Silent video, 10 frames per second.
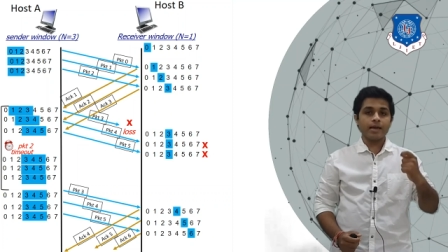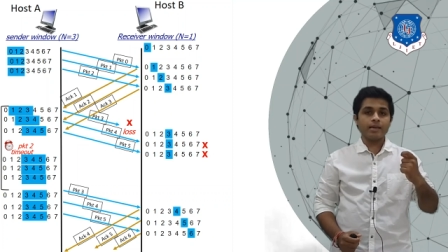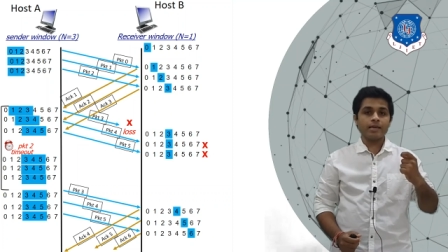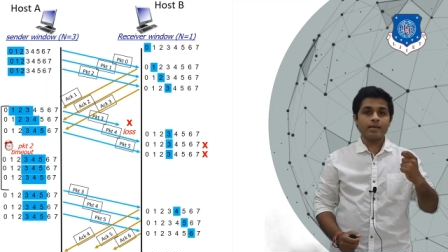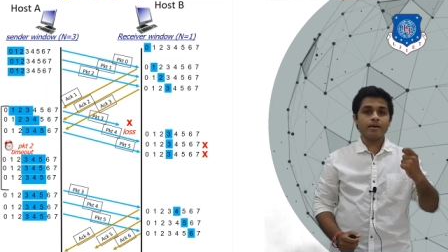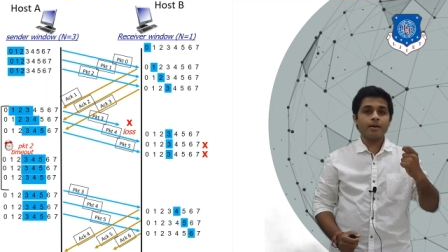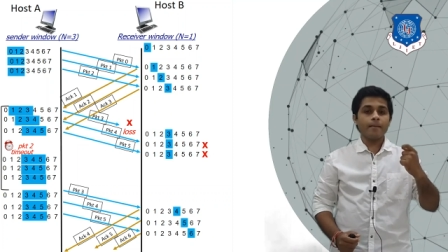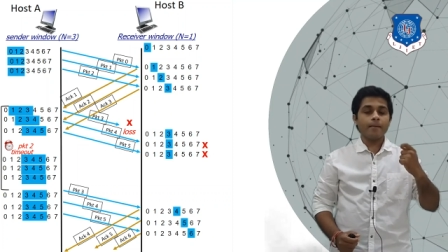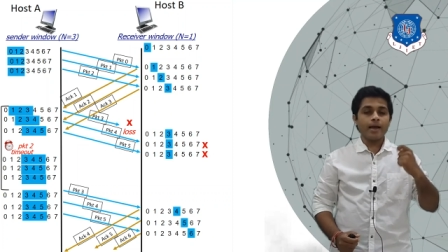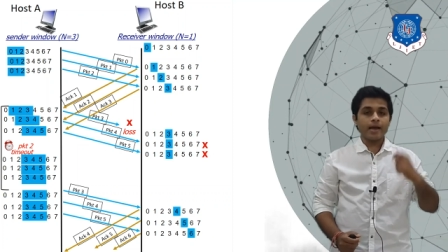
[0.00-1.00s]
any
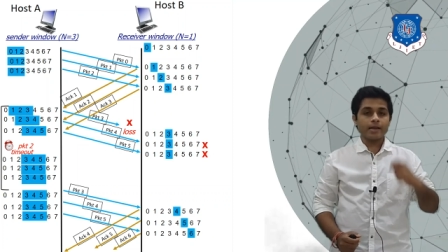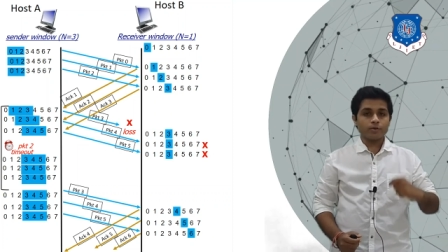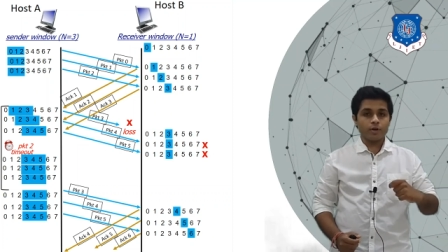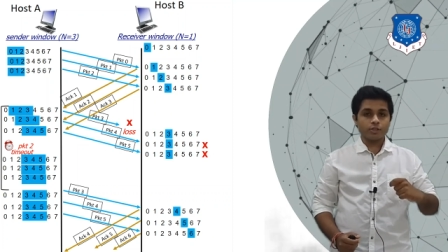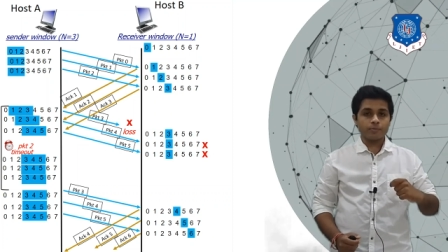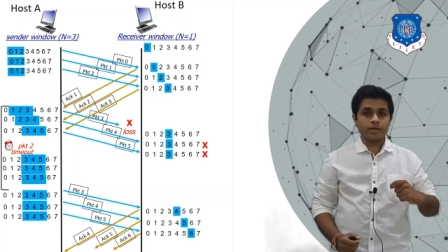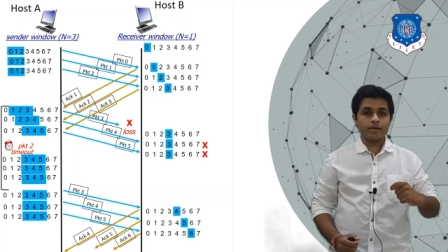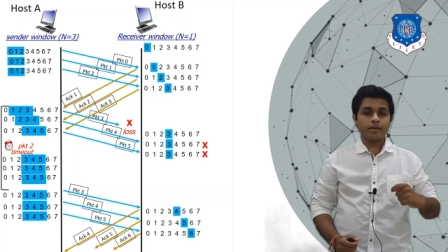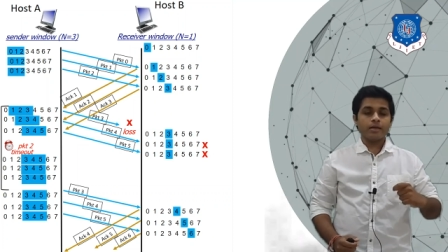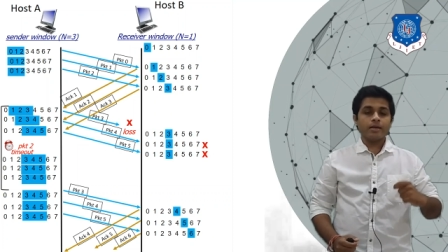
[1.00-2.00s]

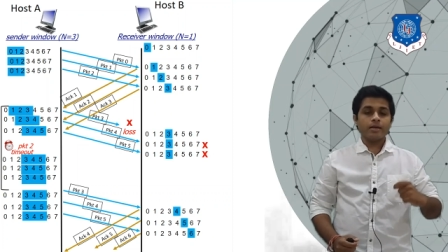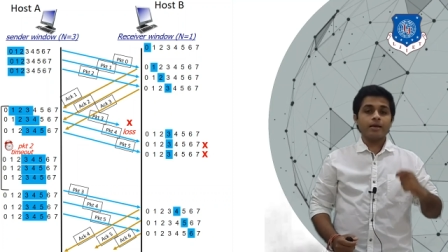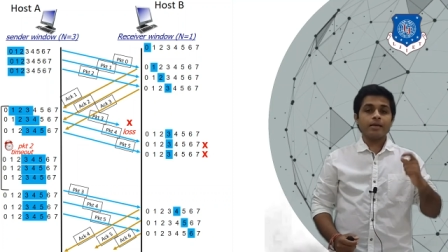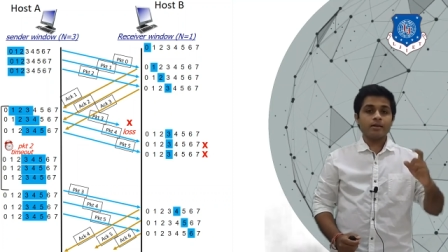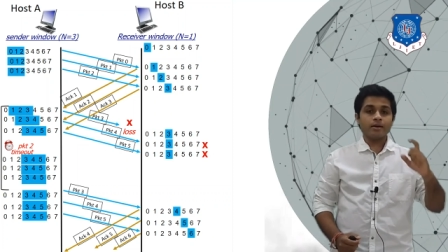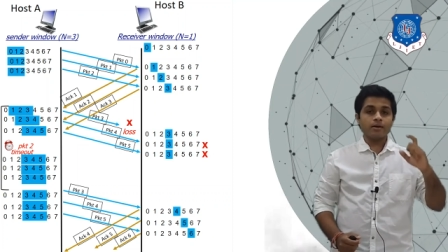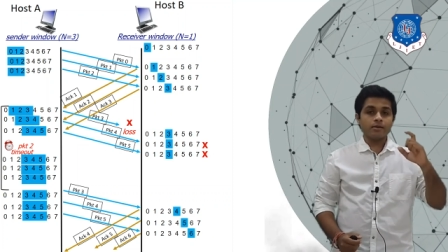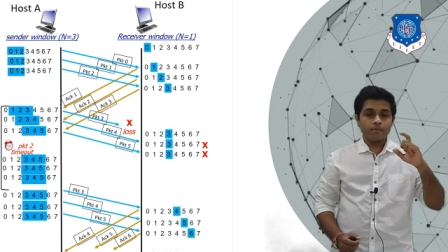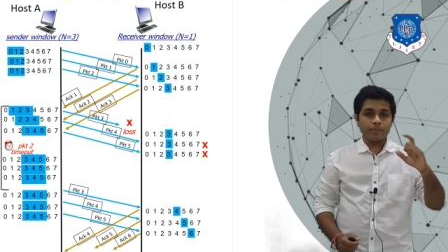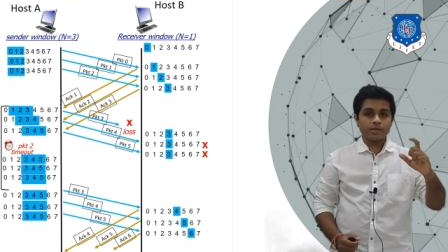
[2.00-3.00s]
acknowledgement in a
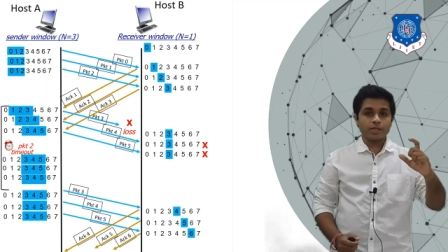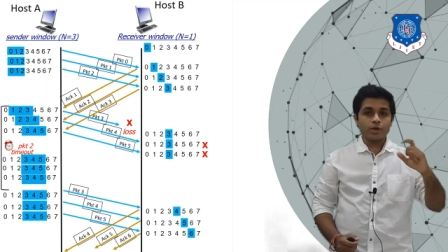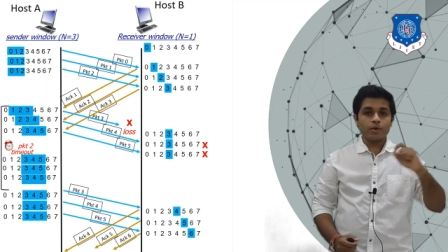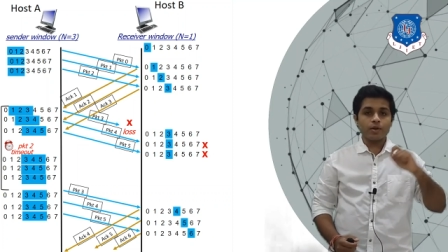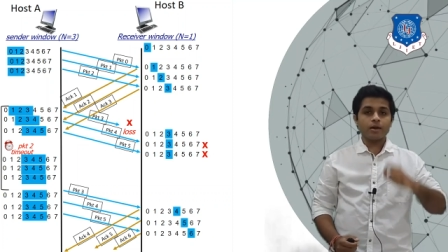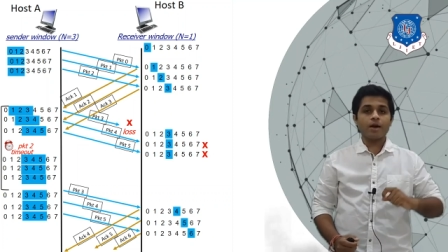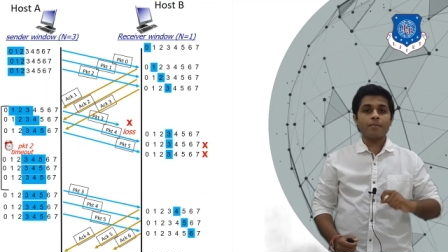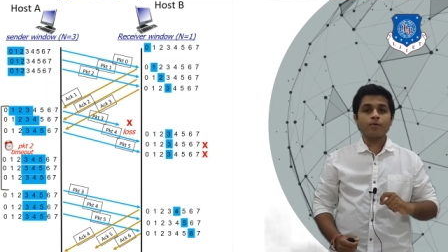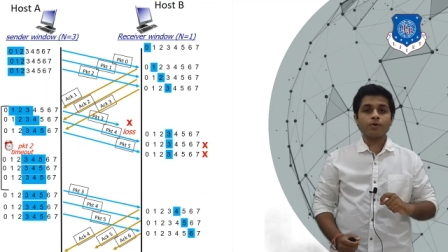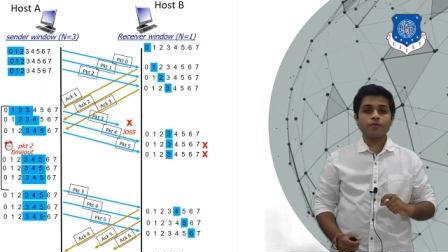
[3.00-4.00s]
particular
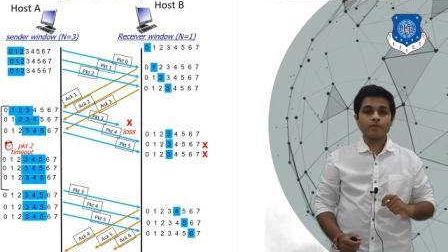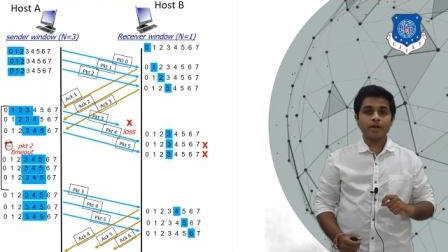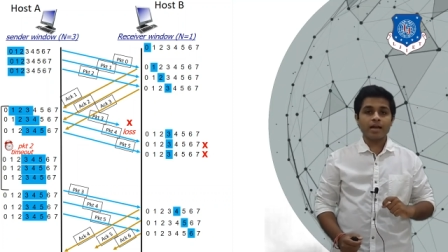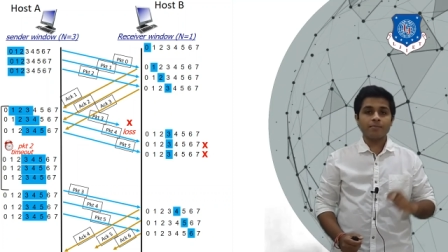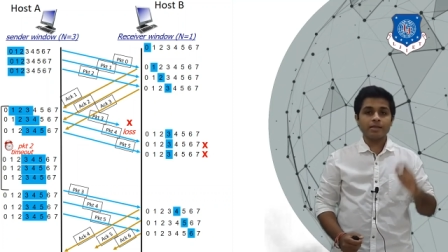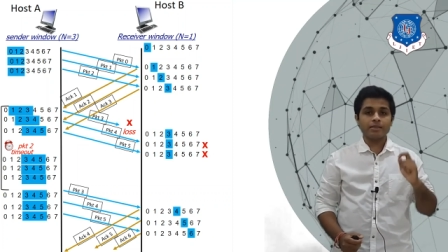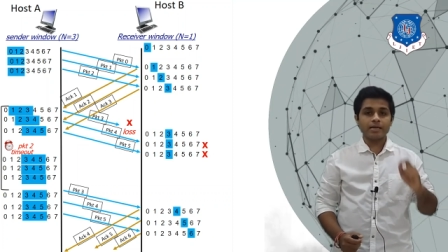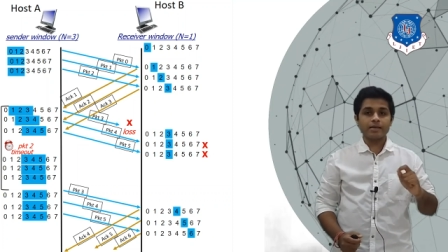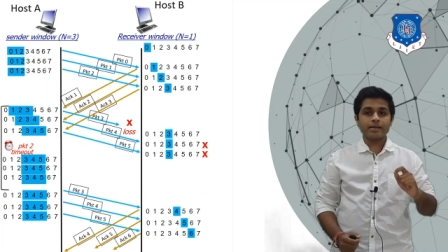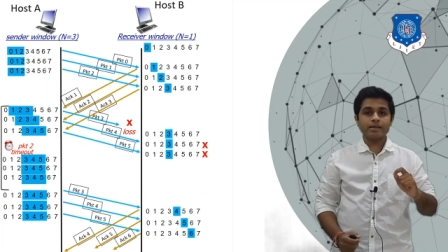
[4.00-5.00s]
amount of time in
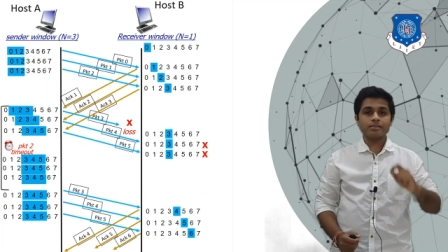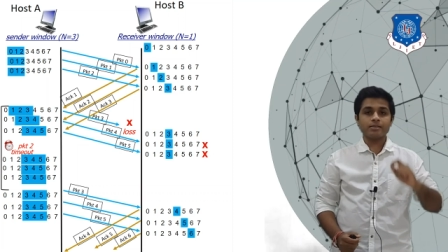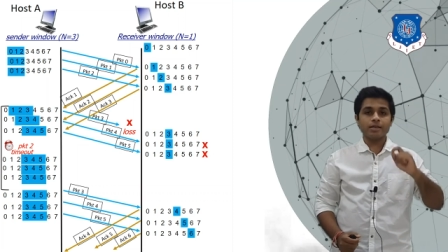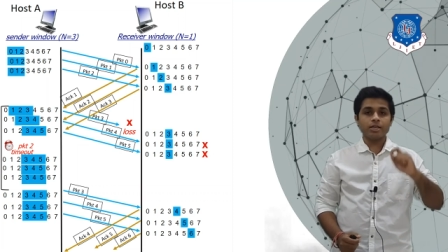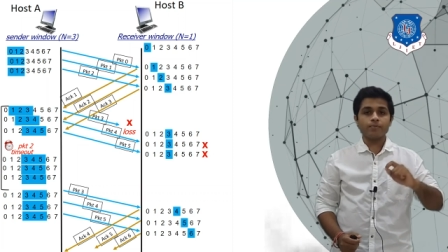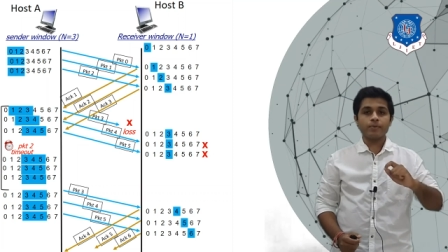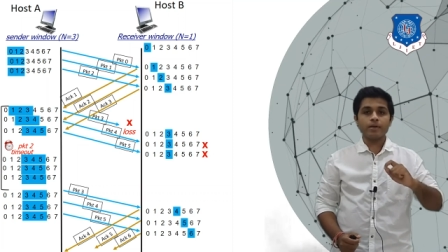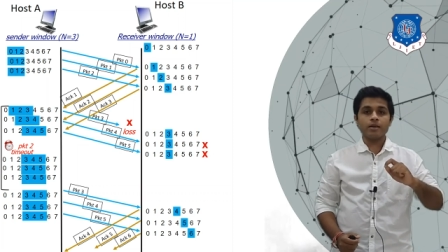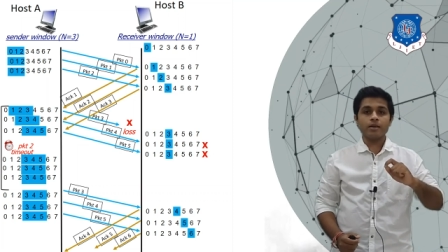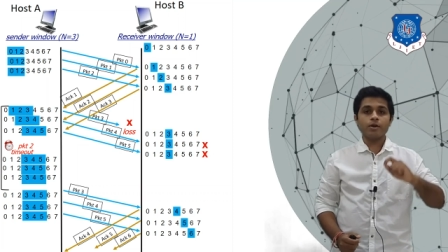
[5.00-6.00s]
that case it will
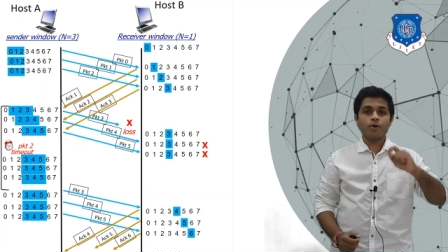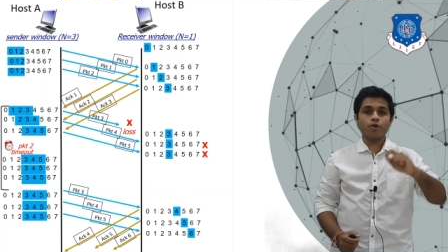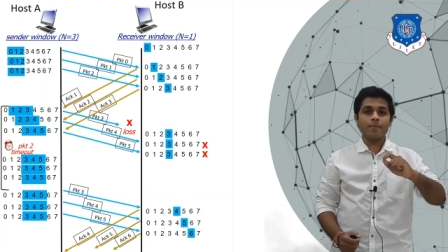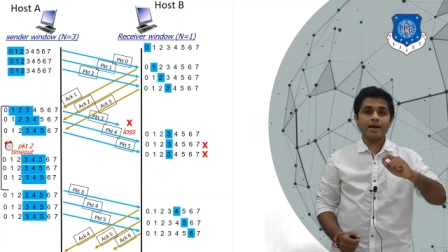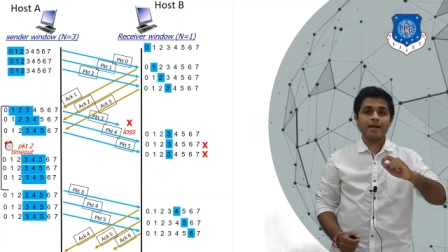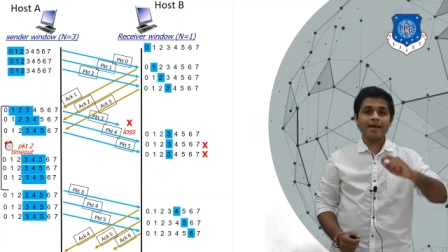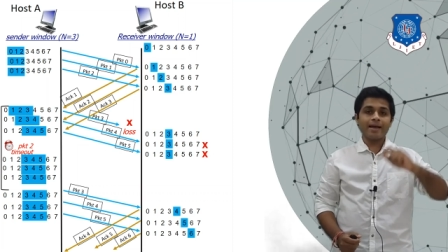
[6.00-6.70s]
go back